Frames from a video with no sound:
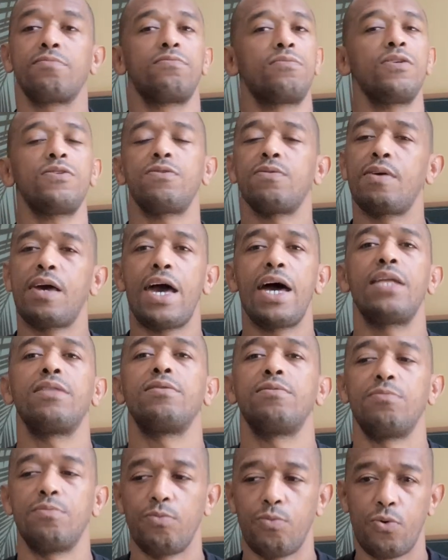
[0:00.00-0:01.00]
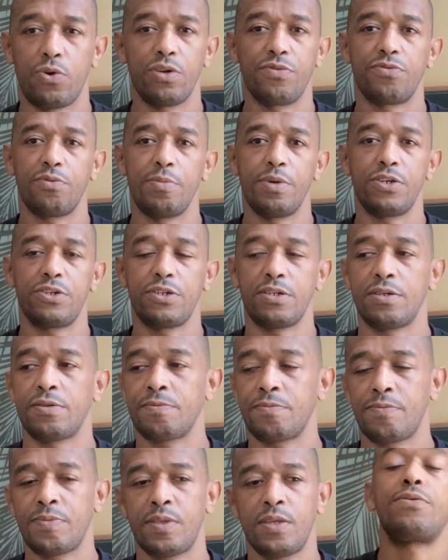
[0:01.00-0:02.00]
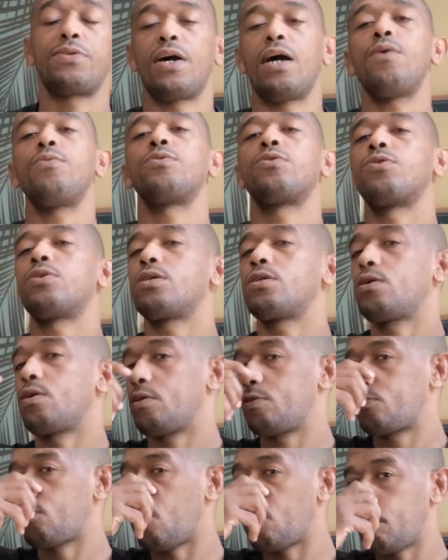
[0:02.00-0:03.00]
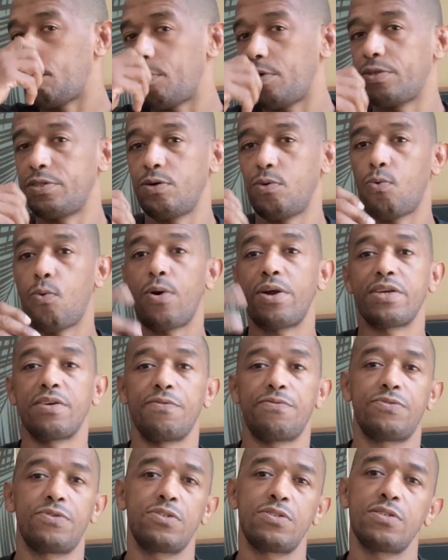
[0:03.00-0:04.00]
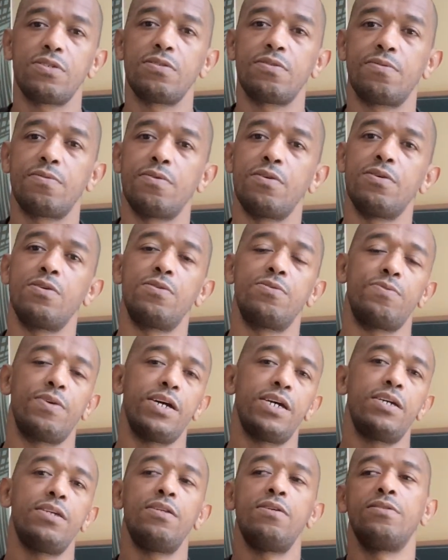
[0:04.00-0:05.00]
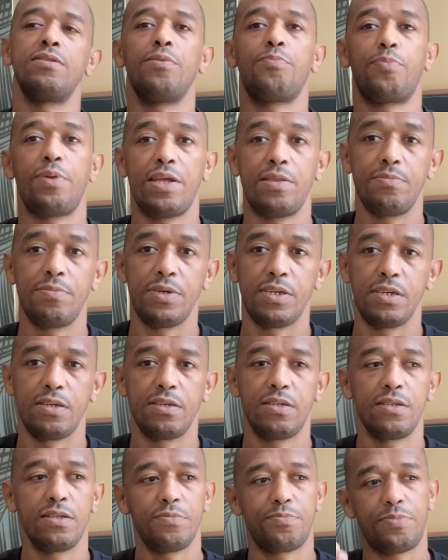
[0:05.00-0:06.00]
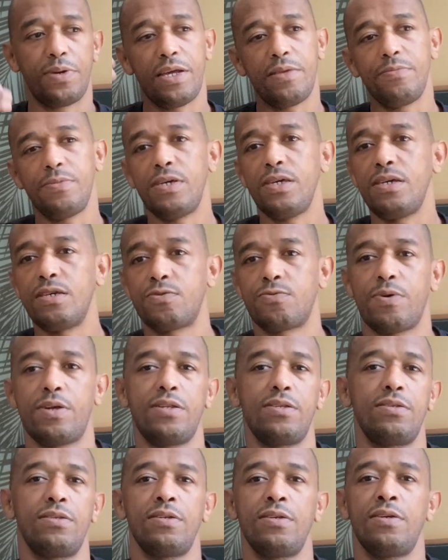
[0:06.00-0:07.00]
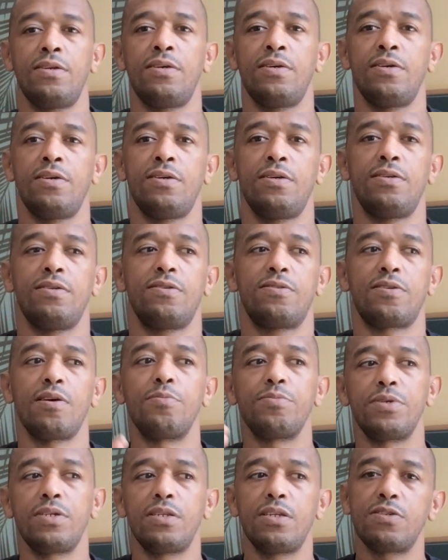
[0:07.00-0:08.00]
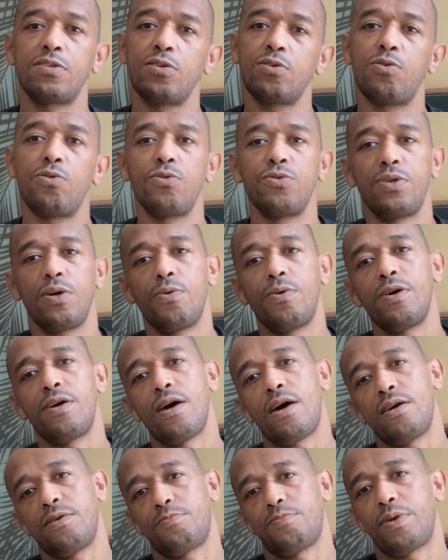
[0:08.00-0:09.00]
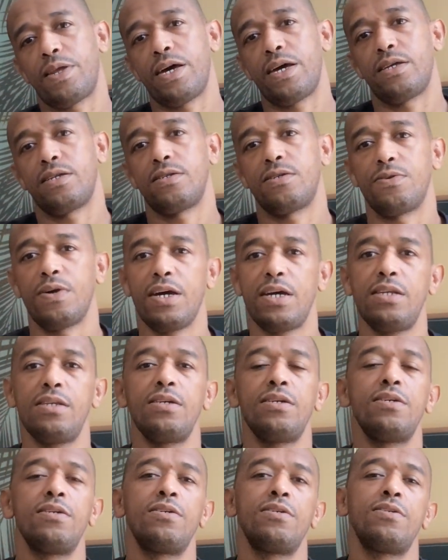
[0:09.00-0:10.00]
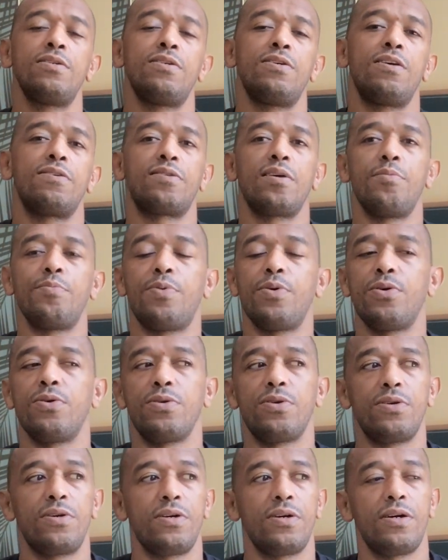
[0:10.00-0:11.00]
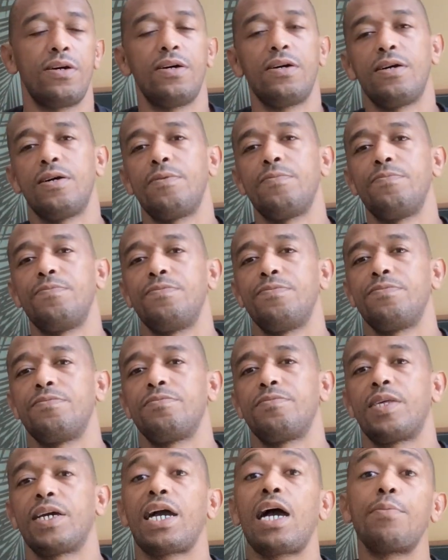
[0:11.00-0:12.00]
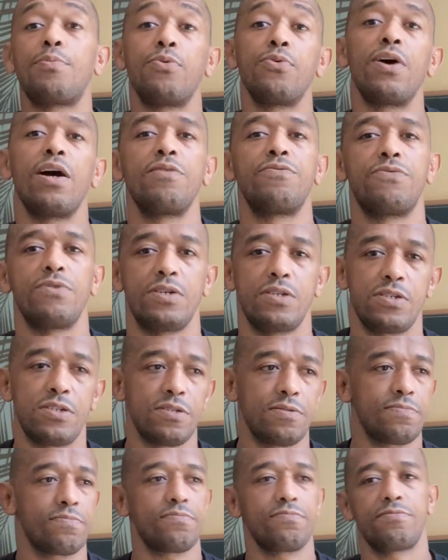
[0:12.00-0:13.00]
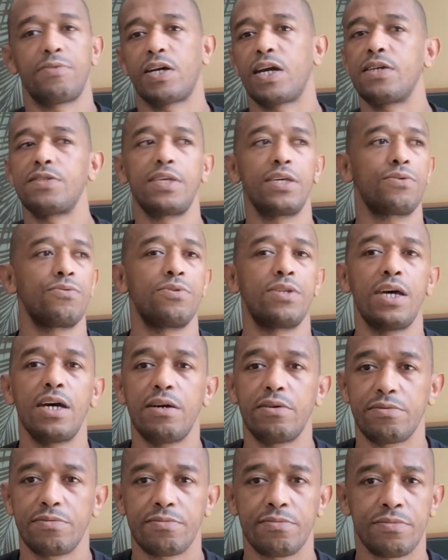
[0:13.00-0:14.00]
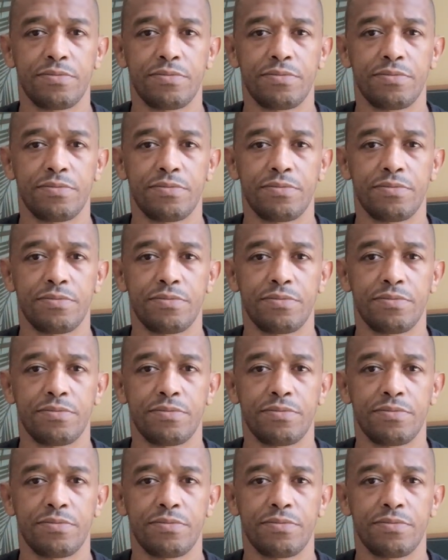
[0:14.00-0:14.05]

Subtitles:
Just add more information. And now we're gonna talk about the what ifs, right? The plan D. The plan D is when something doesn't go the way I planned, right? Example, the guy pull guard first. The guy take you down.